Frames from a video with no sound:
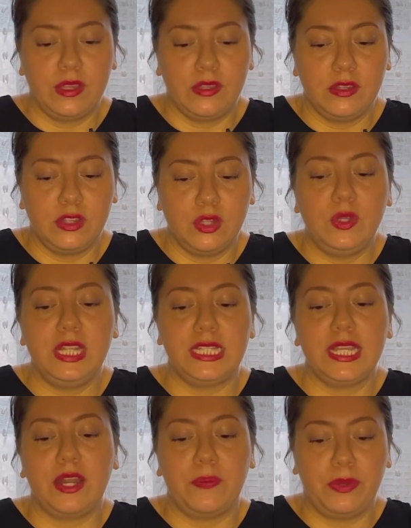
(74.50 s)
you need
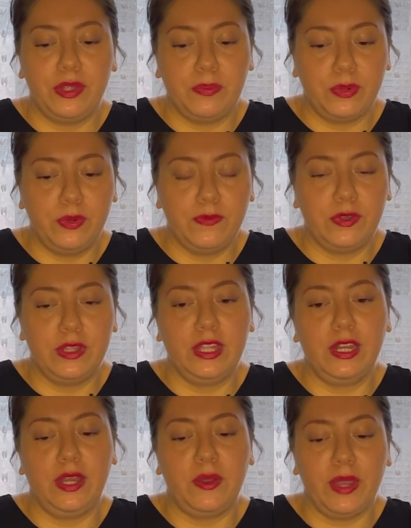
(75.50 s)
to get a pre-approval, and
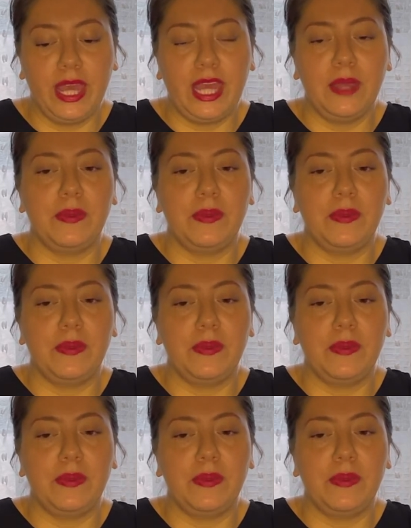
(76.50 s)
they're like, okay,